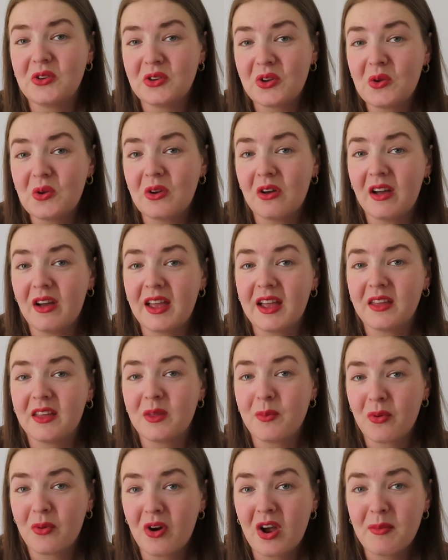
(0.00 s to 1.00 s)
do like
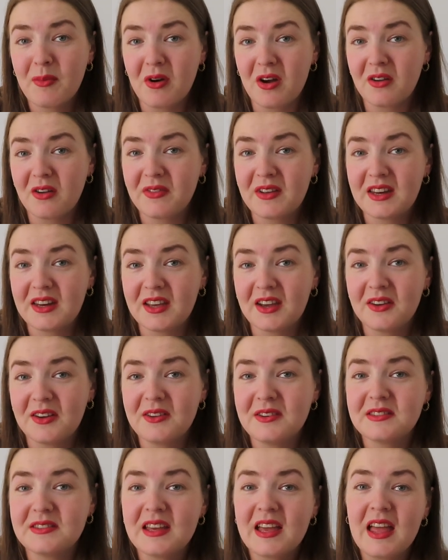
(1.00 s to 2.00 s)
the Primark
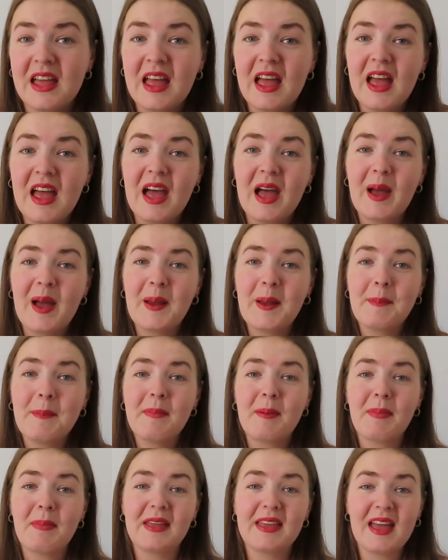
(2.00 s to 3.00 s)
videos.
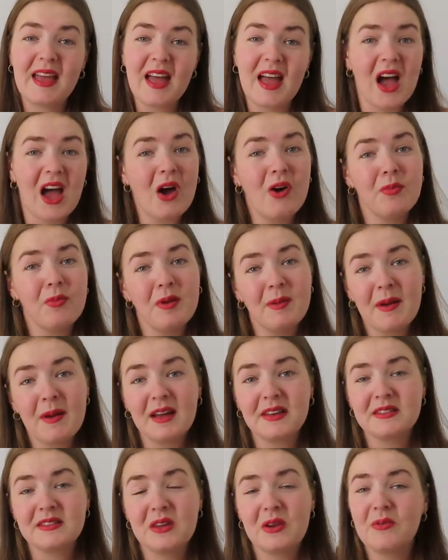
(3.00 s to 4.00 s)
But yeah, I'll be
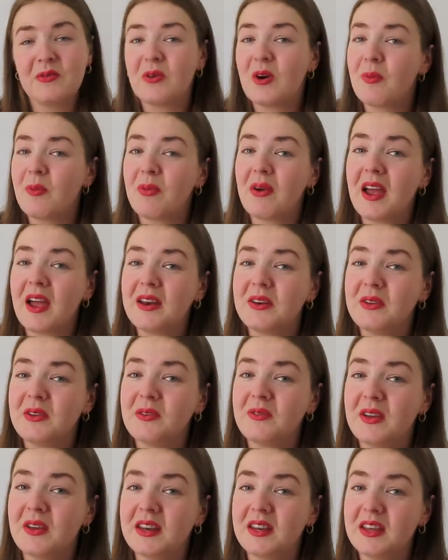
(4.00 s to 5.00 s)
back soon for a brand
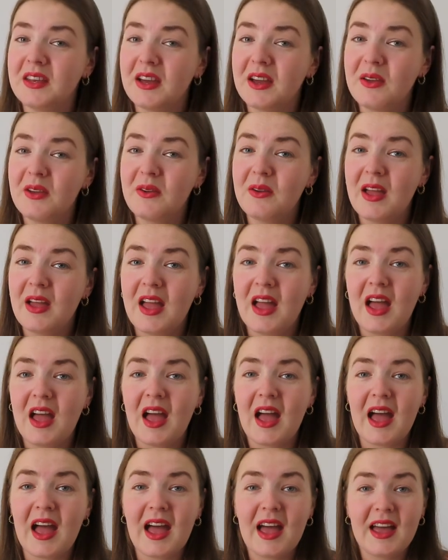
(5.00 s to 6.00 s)
new video,
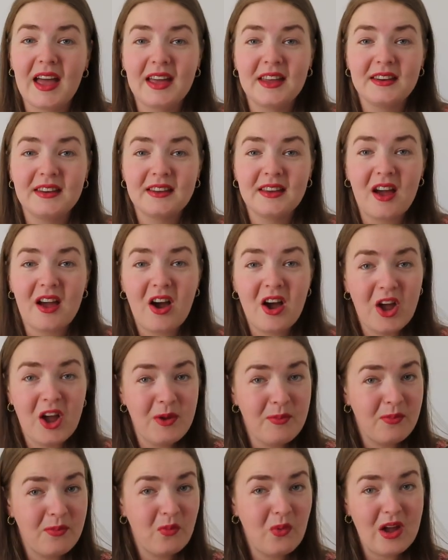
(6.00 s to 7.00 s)
and I
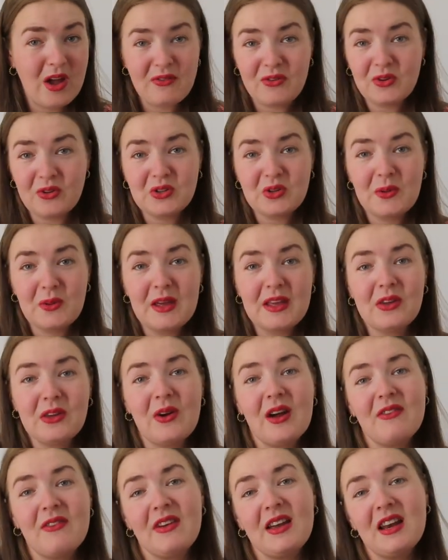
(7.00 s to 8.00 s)
hope whatever you're doing,
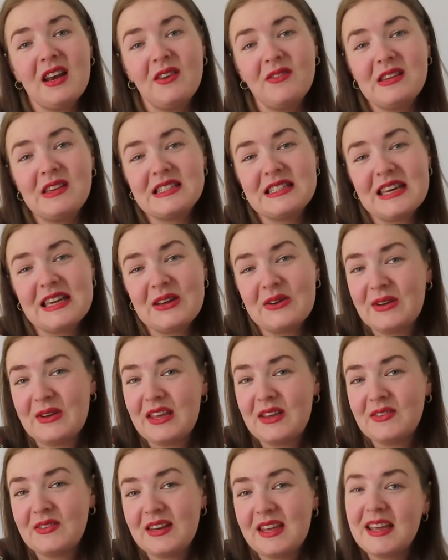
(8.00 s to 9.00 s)
you're having a lovely day or
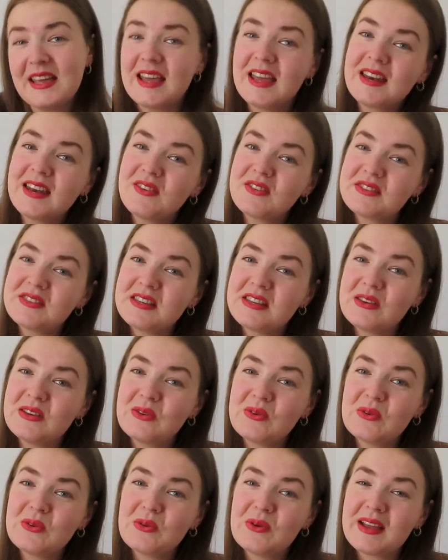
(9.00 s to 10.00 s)
evening, and I'll see you
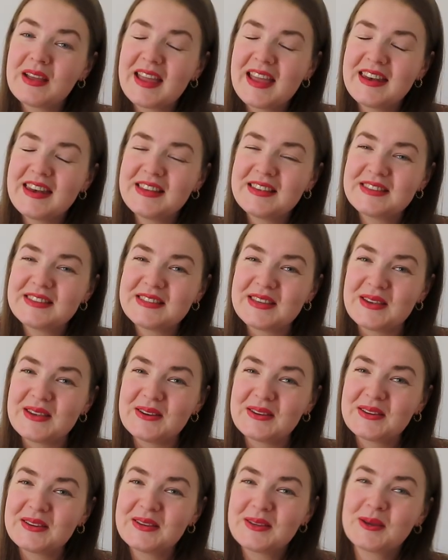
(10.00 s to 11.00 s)
all again
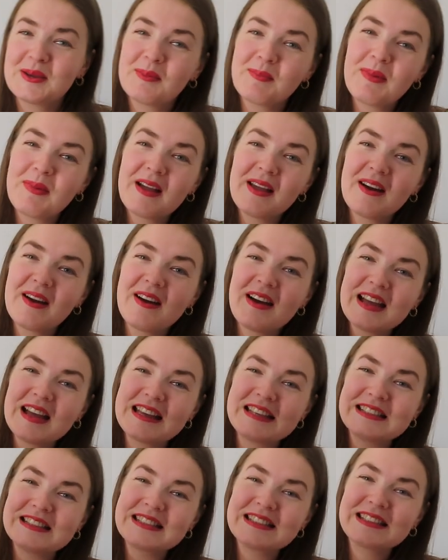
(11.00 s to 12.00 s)
soon. Bye
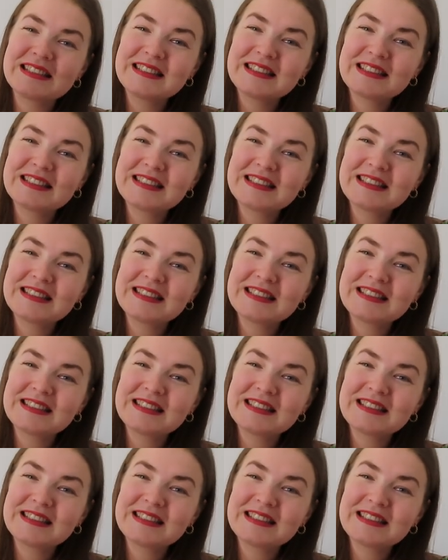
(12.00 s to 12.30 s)
guys.